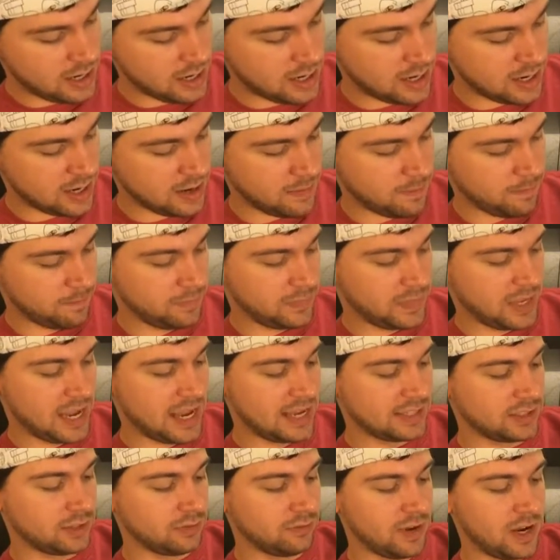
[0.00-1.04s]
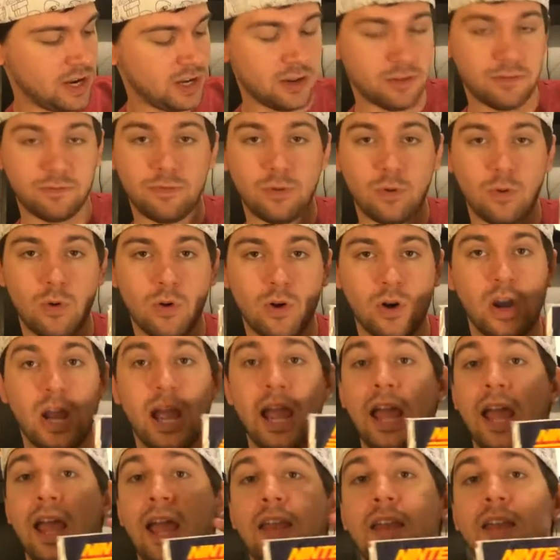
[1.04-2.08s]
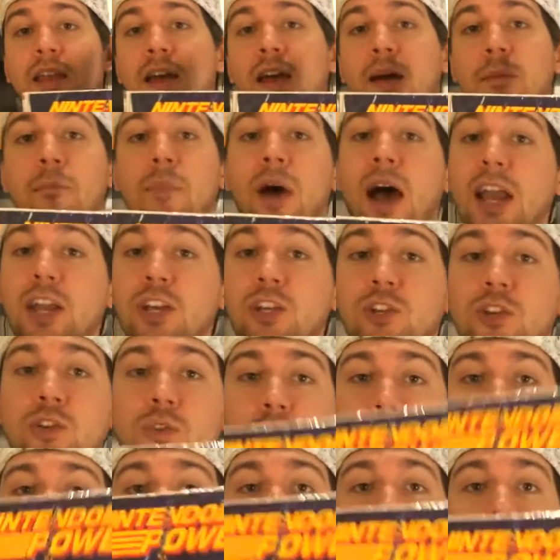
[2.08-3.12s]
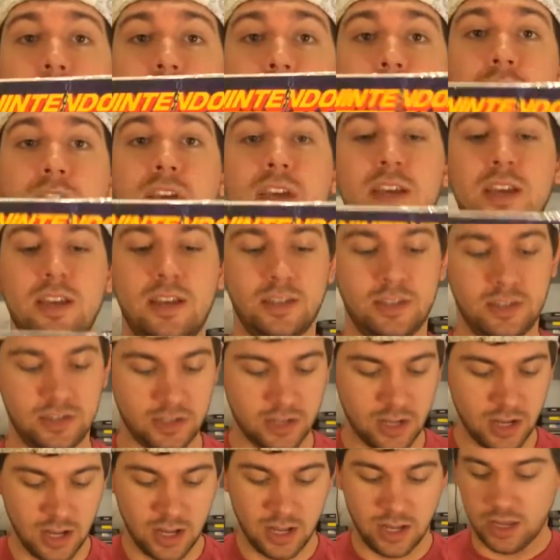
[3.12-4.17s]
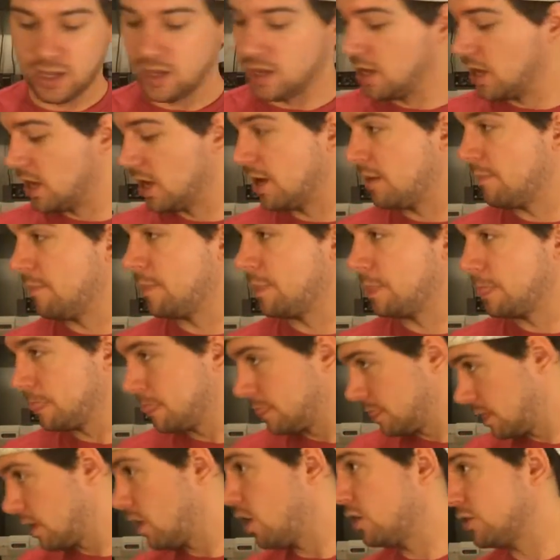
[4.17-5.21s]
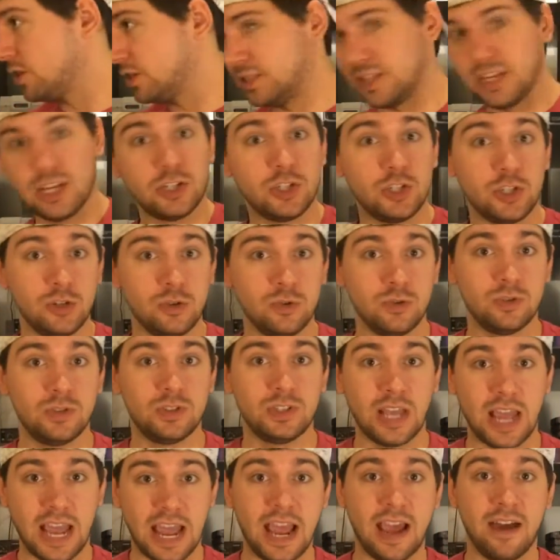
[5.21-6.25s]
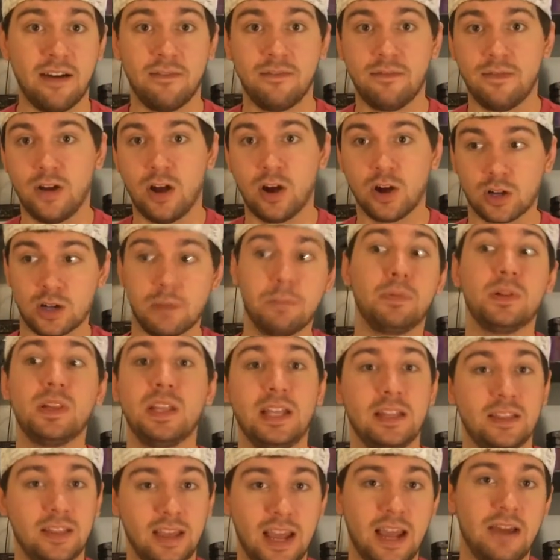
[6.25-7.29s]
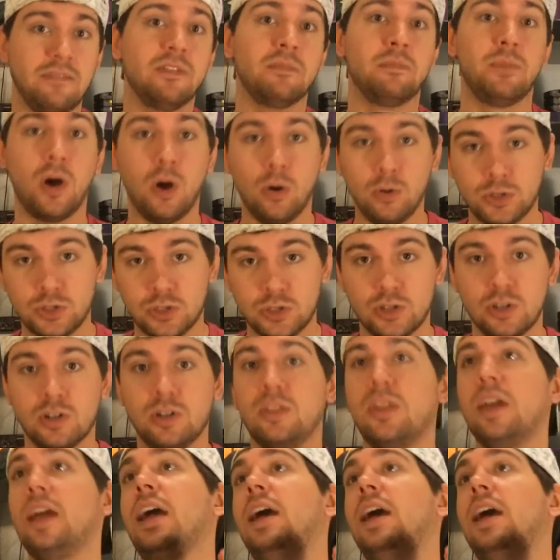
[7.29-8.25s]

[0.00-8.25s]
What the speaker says: Castlevania 4, and mind you, all these issues are complete. They have the poster, they